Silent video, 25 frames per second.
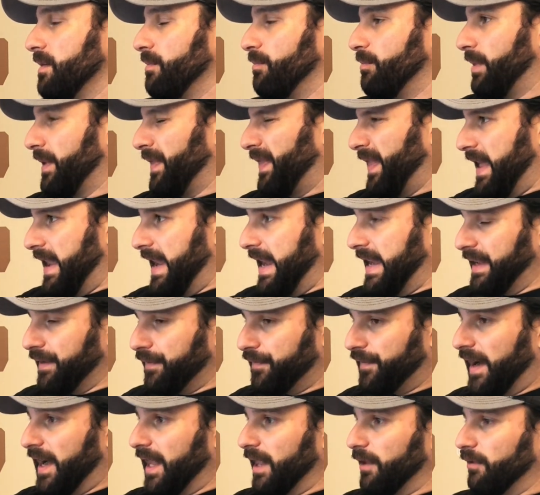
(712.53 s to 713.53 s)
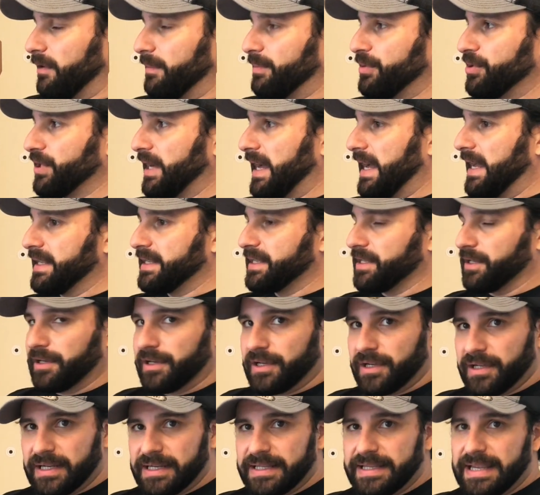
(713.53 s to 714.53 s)
But then any follow-up shots are
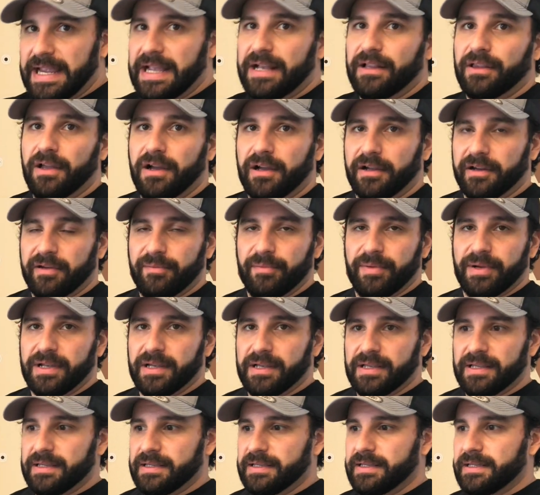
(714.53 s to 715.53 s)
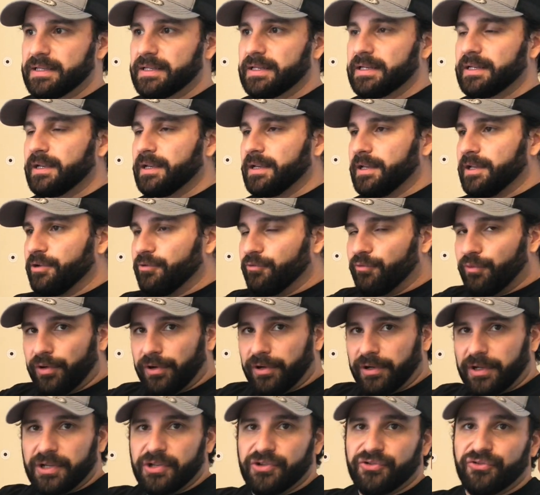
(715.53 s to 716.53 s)
going to take longer because you
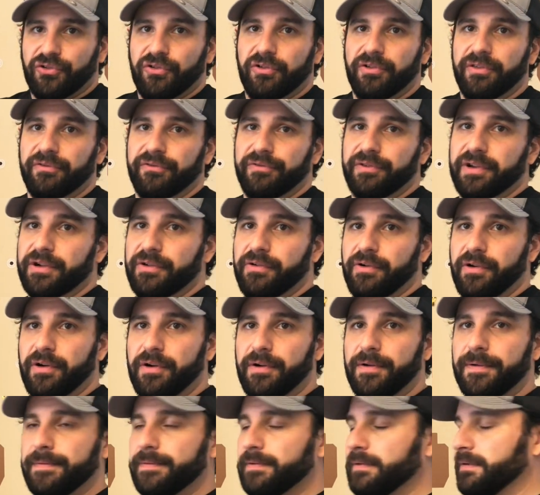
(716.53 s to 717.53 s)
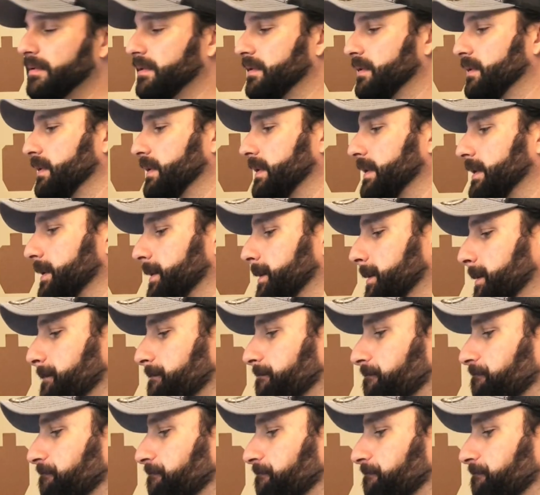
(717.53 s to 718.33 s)
weren't controlling the recoil. So